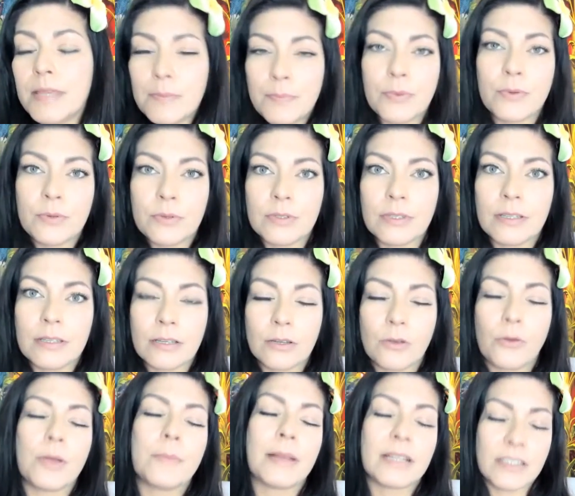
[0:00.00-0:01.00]
people
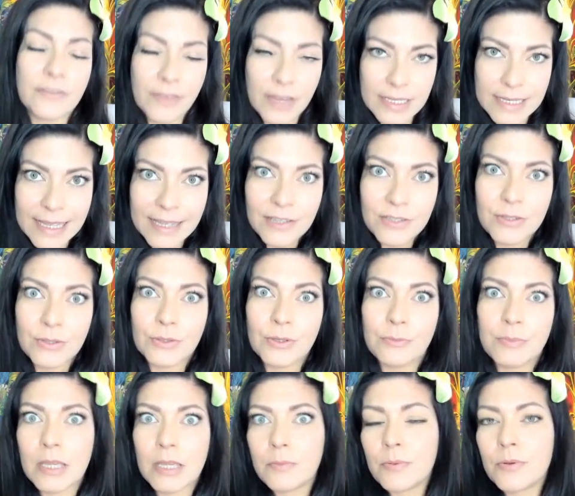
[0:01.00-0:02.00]
going back to
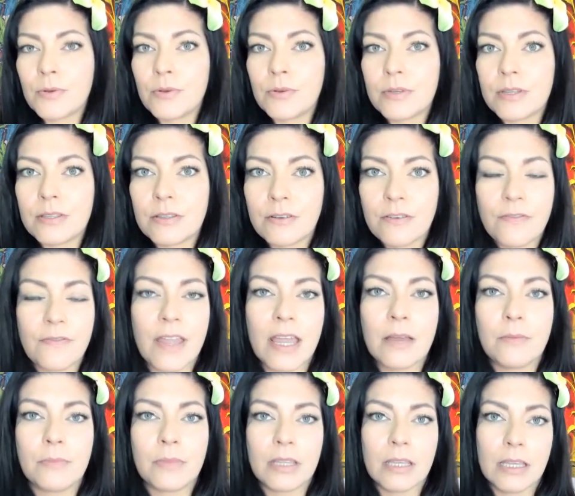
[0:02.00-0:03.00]
financial, people in their
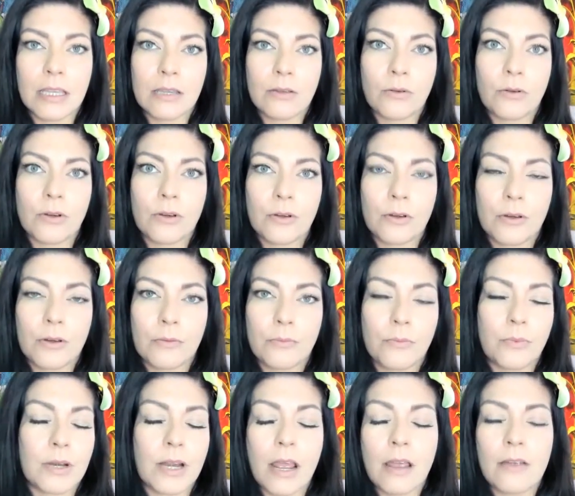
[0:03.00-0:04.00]
family or
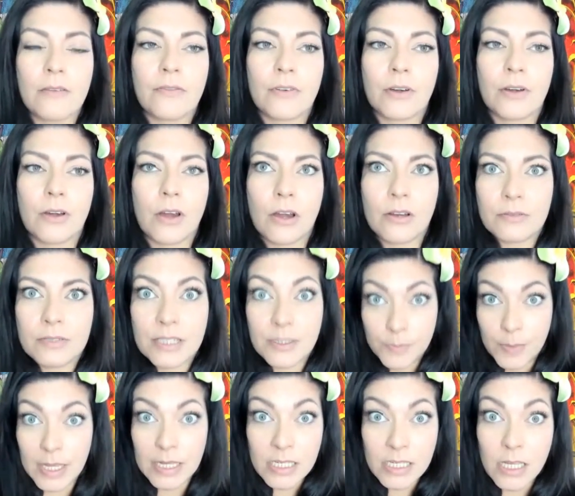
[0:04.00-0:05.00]
whatever are
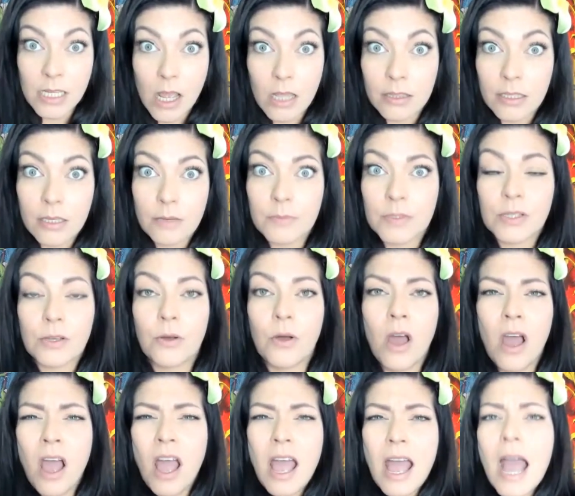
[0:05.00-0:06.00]
depending on them. So
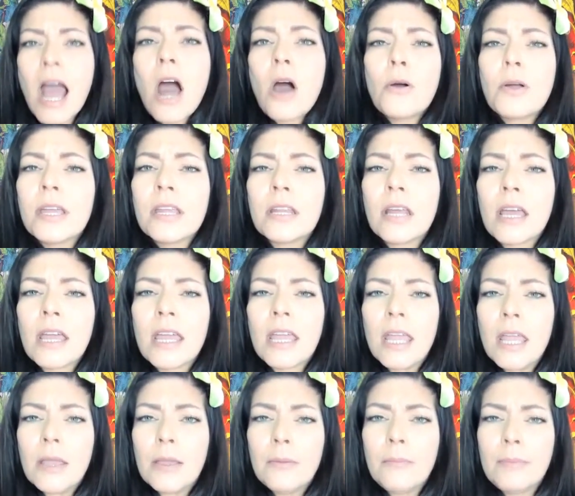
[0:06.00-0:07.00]
how can
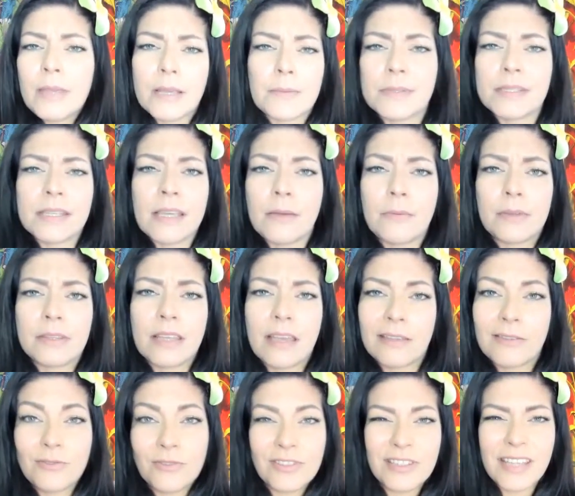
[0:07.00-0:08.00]
I be upset with
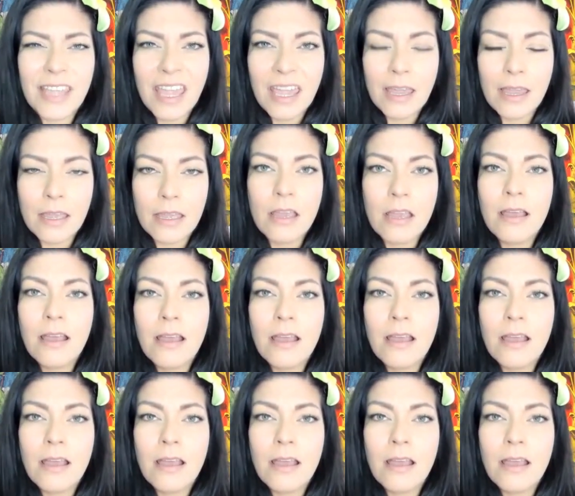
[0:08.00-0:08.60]
that? You just can't.